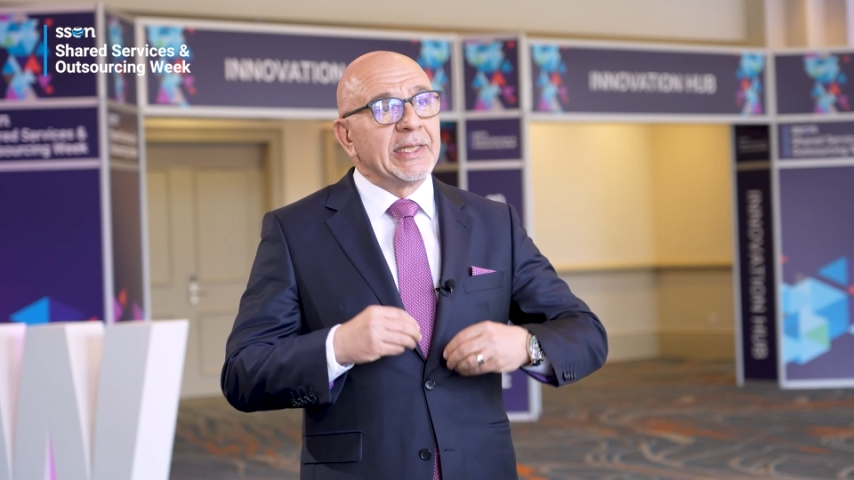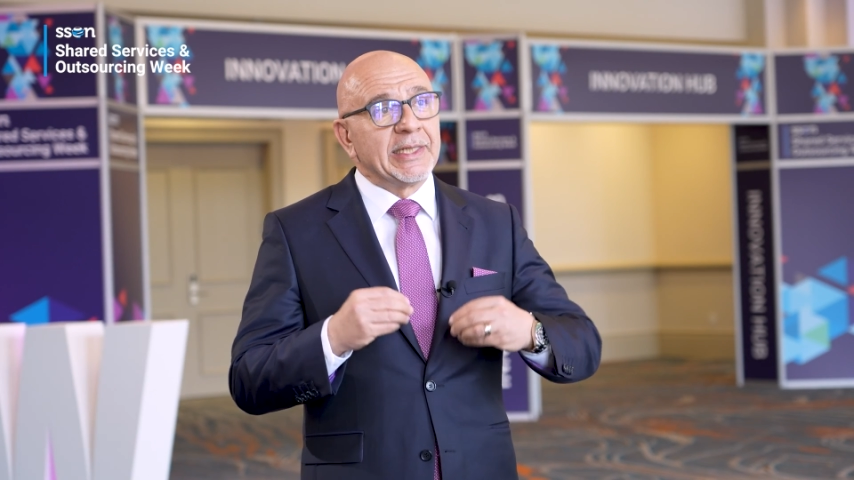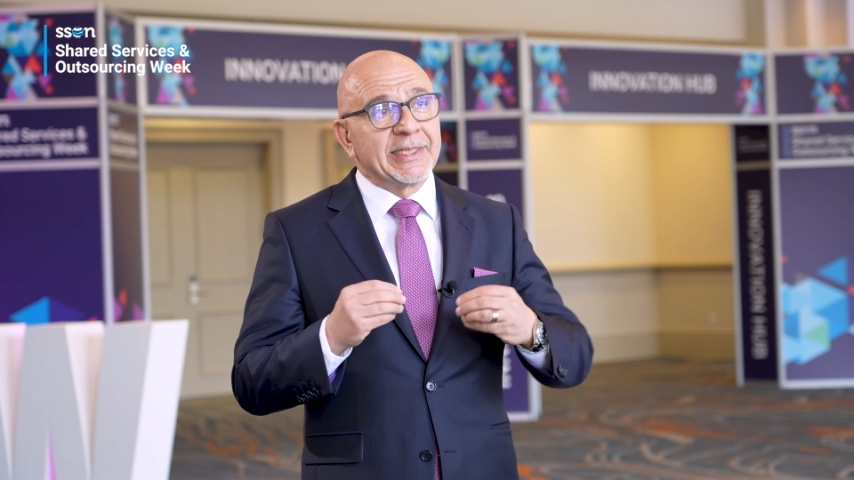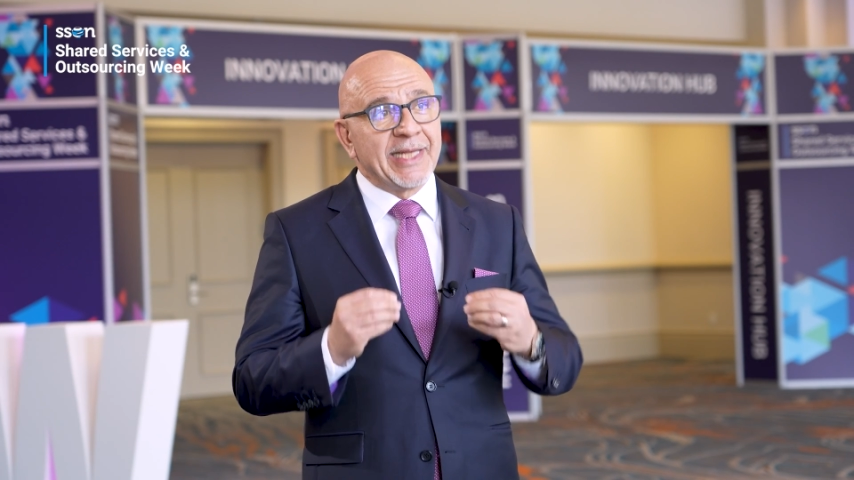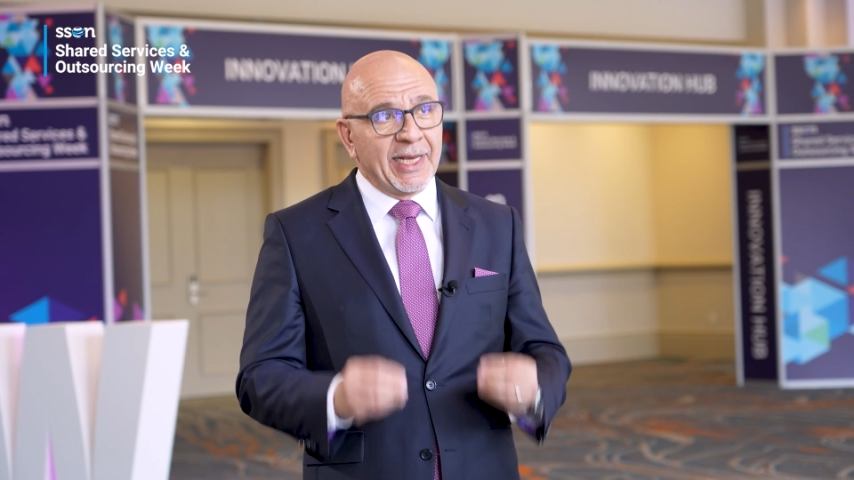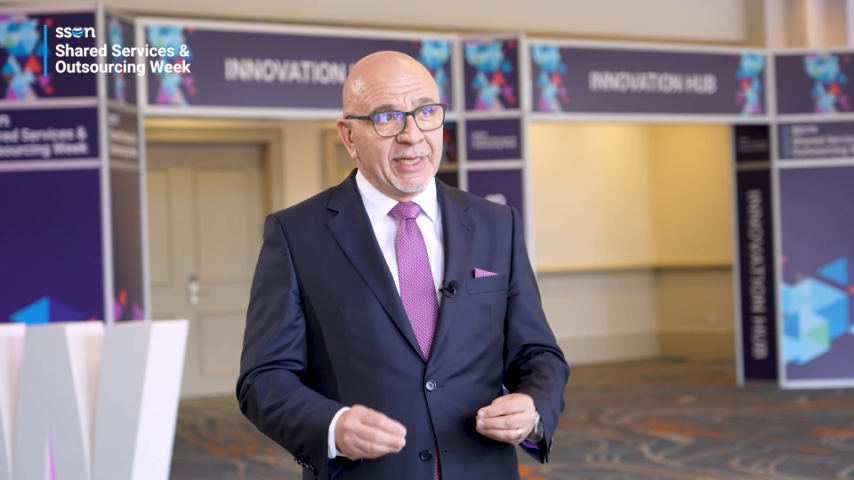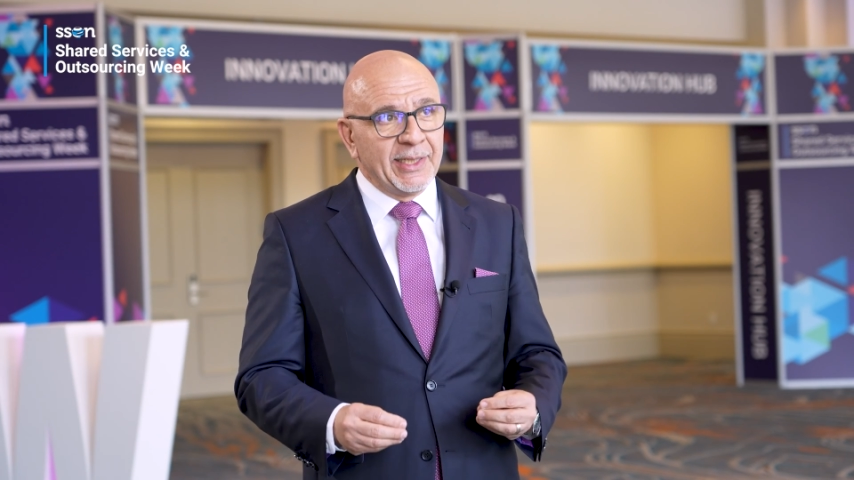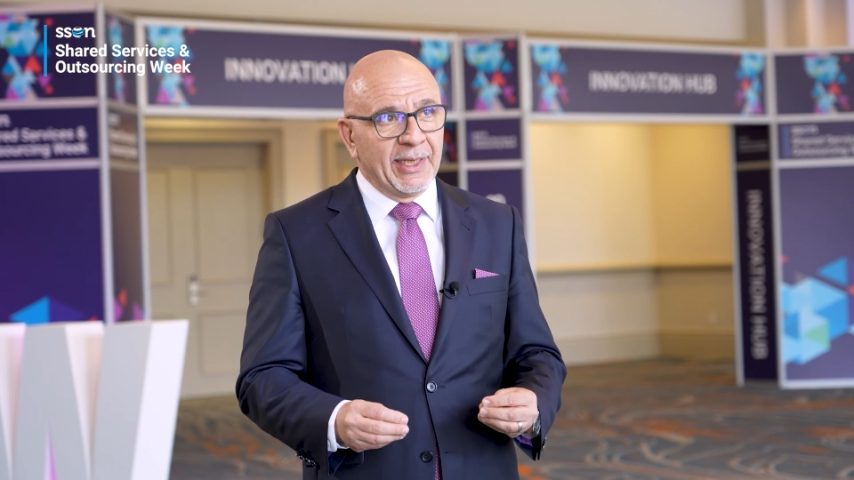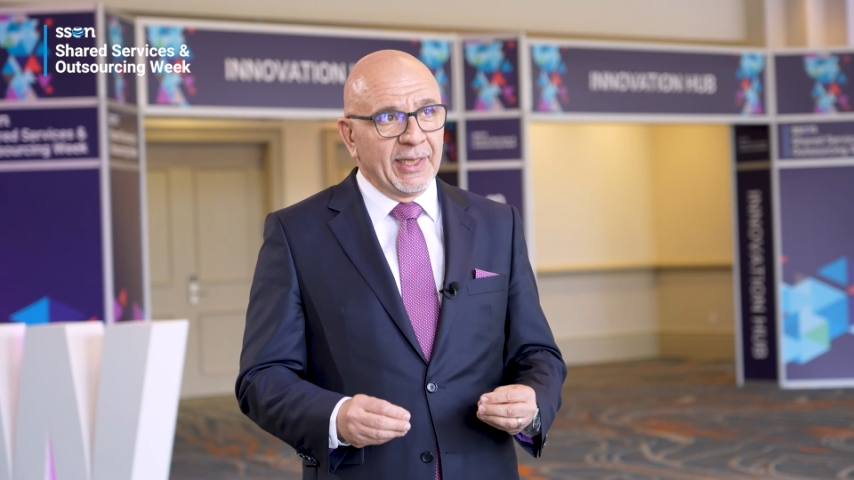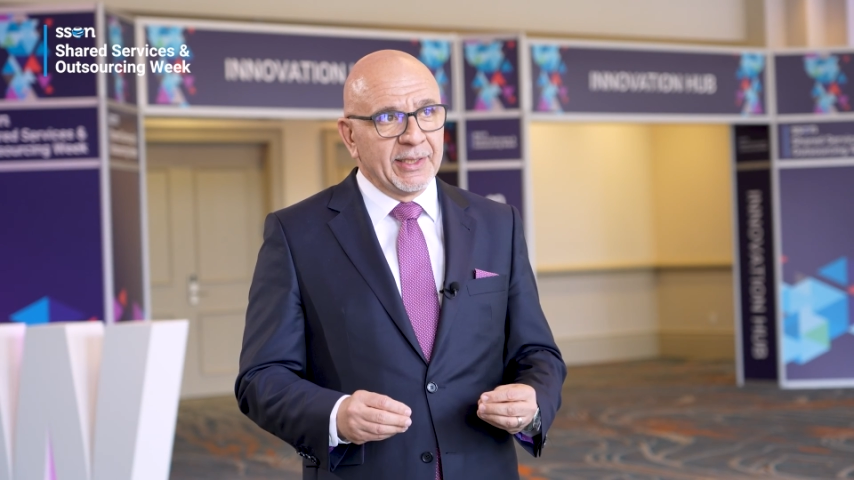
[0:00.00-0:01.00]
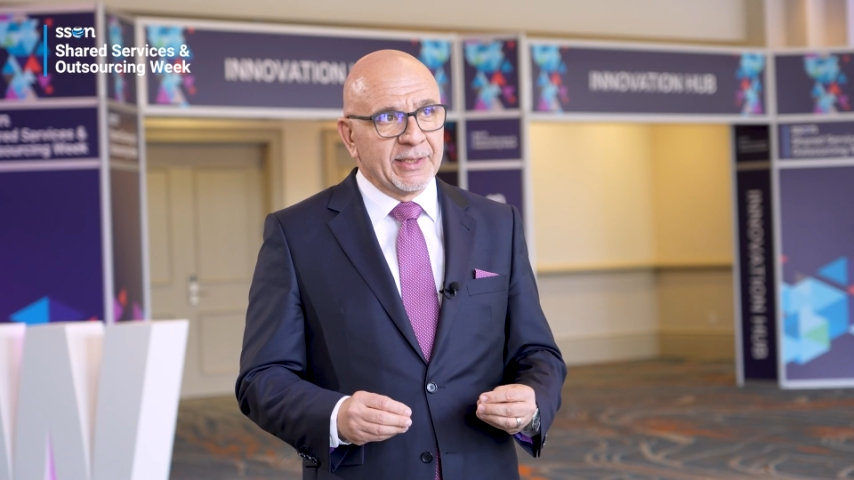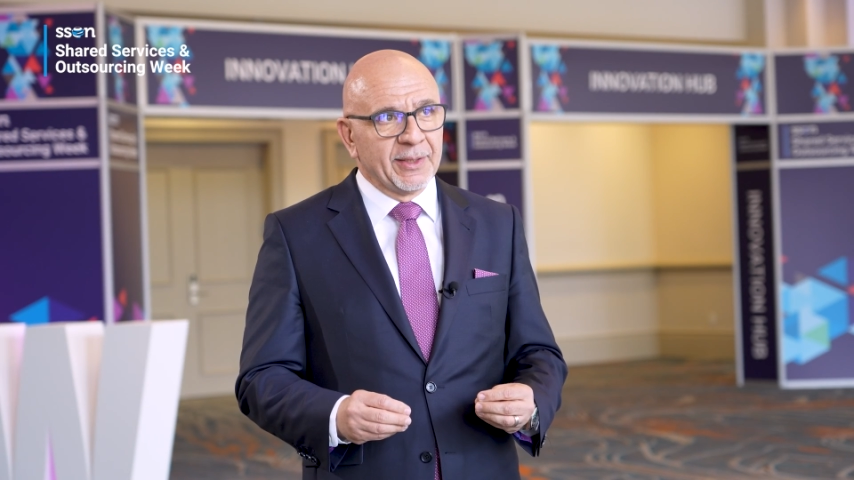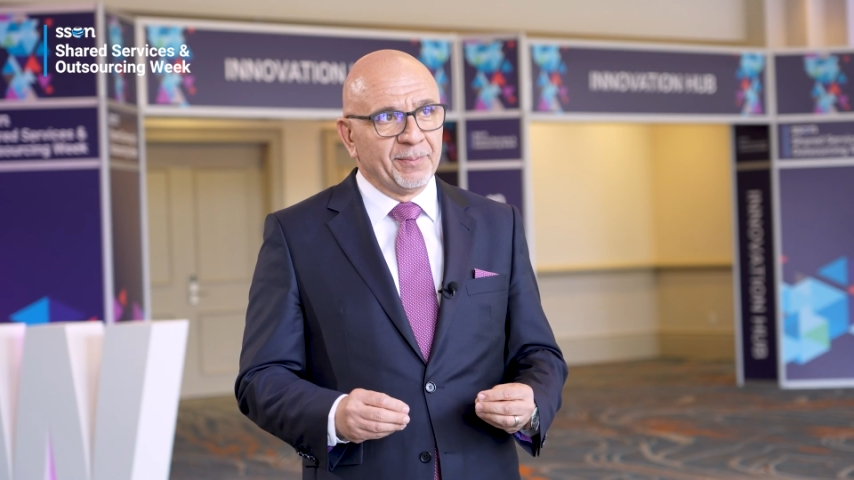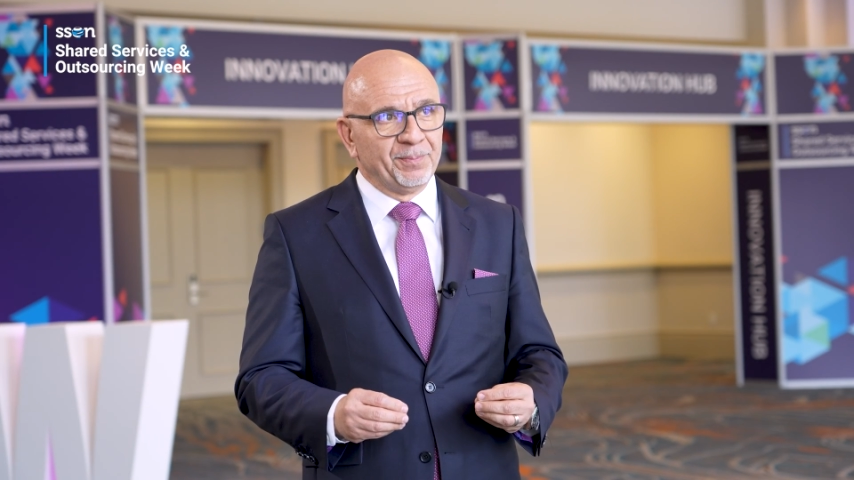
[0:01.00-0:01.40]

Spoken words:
The second thing is